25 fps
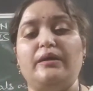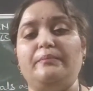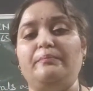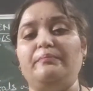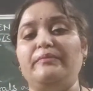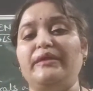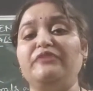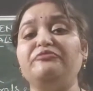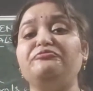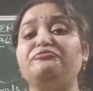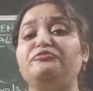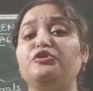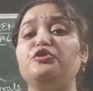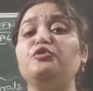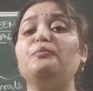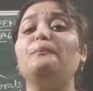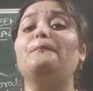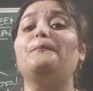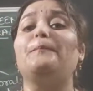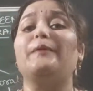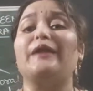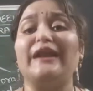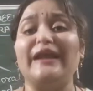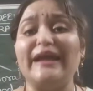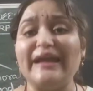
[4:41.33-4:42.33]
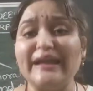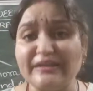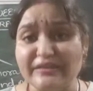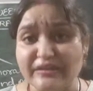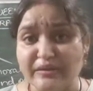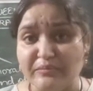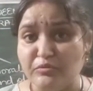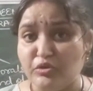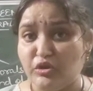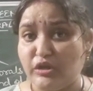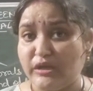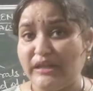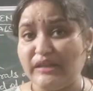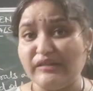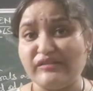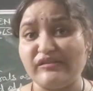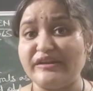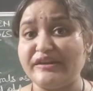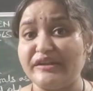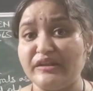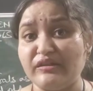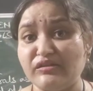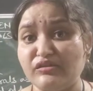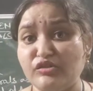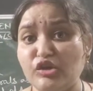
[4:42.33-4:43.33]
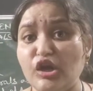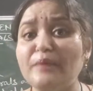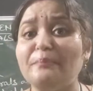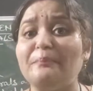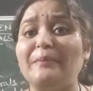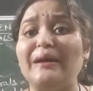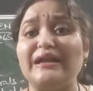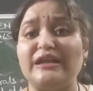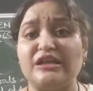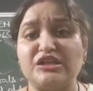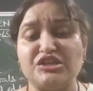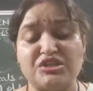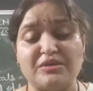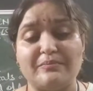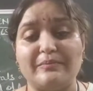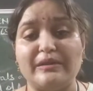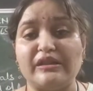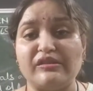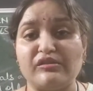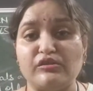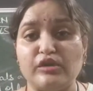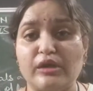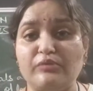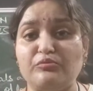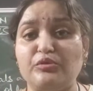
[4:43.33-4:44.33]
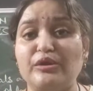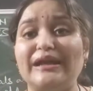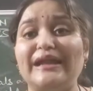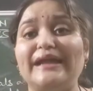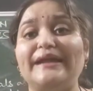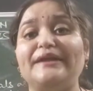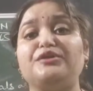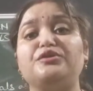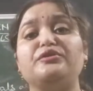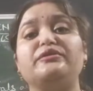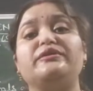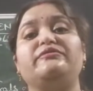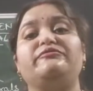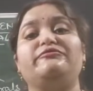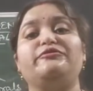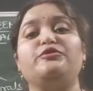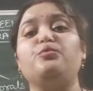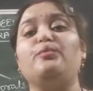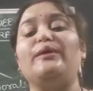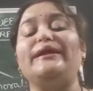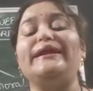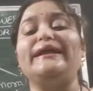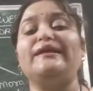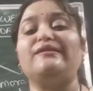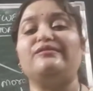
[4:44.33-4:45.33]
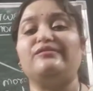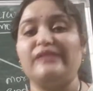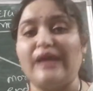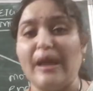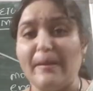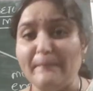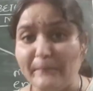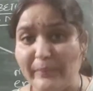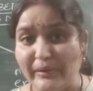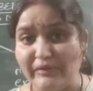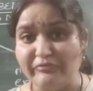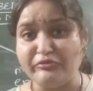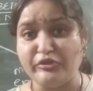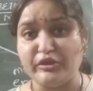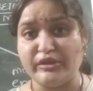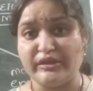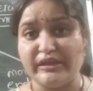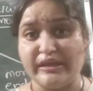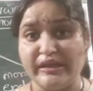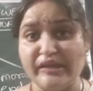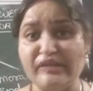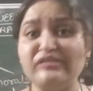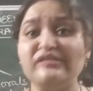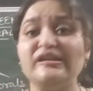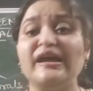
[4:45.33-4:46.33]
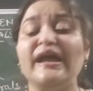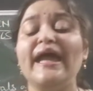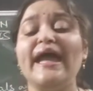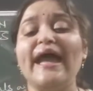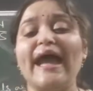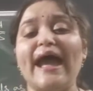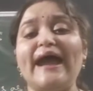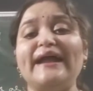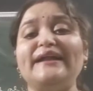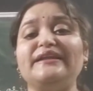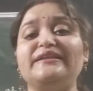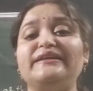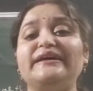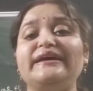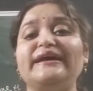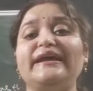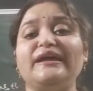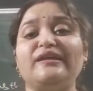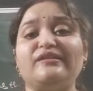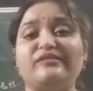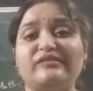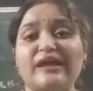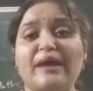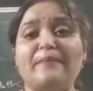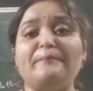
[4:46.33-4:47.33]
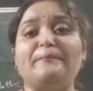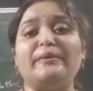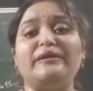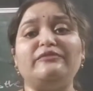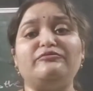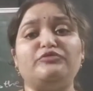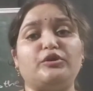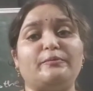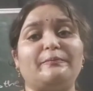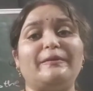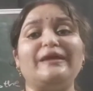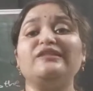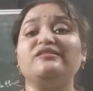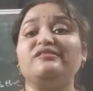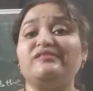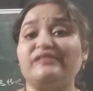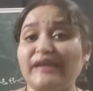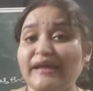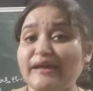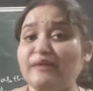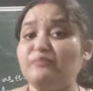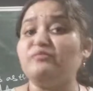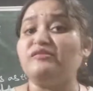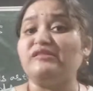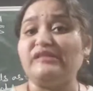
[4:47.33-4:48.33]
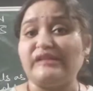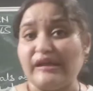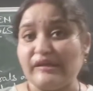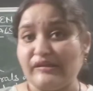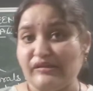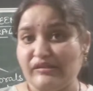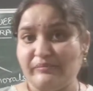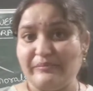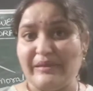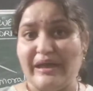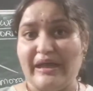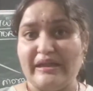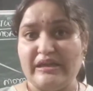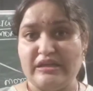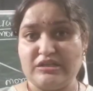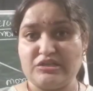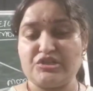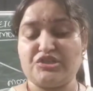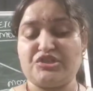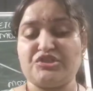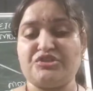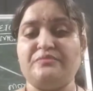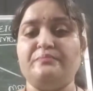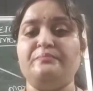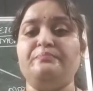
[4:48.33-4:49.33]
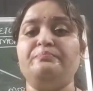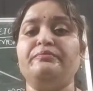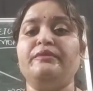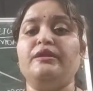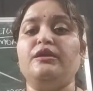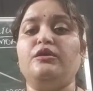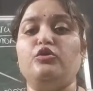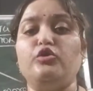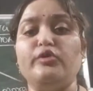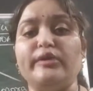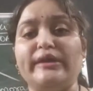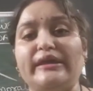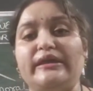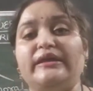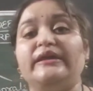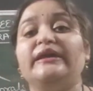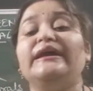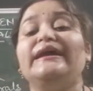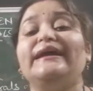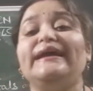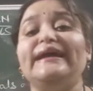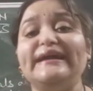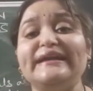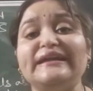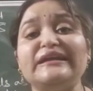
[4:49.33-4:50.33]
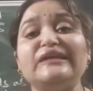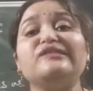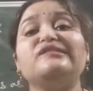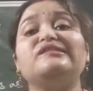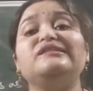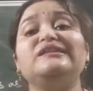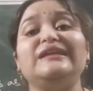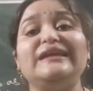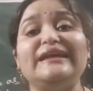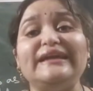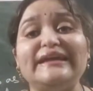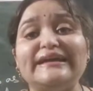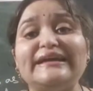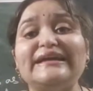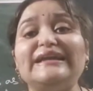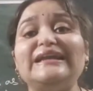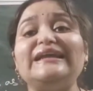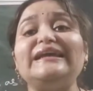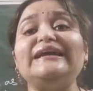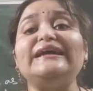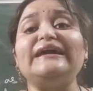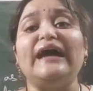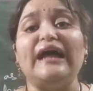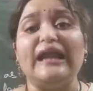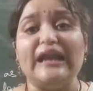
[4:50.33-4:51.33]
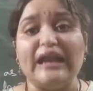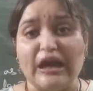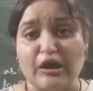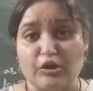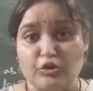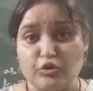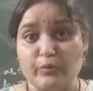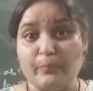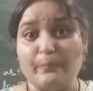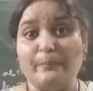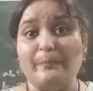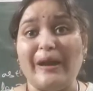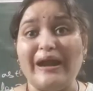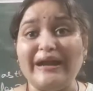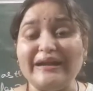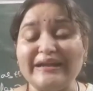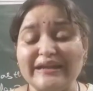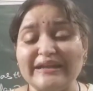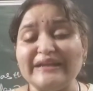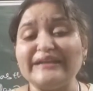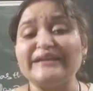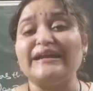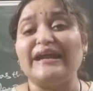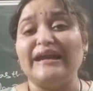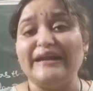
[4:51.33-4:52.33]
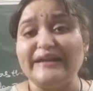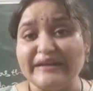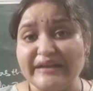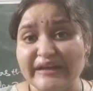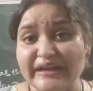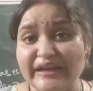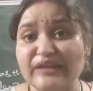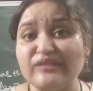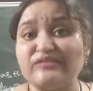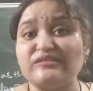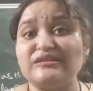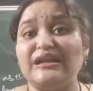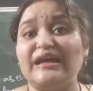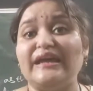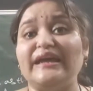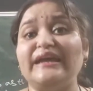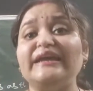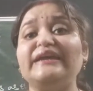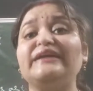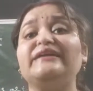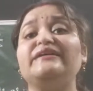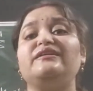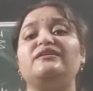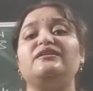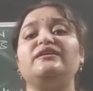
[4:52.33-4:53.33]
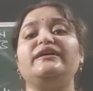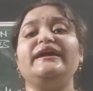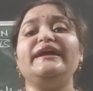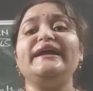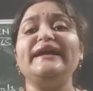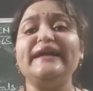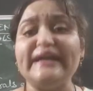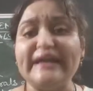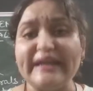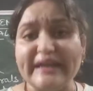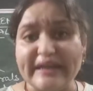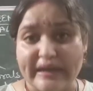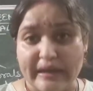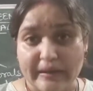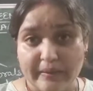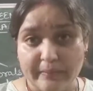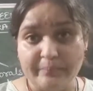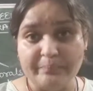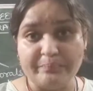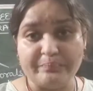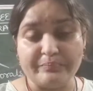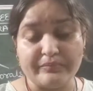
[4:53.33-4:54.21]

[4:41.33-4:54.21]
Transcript: if you break the morals, it is not punishable. So, I would like to give you one example for this, and the example would be same-sex marriage. Okay, it is legally allowed, but in countries like India,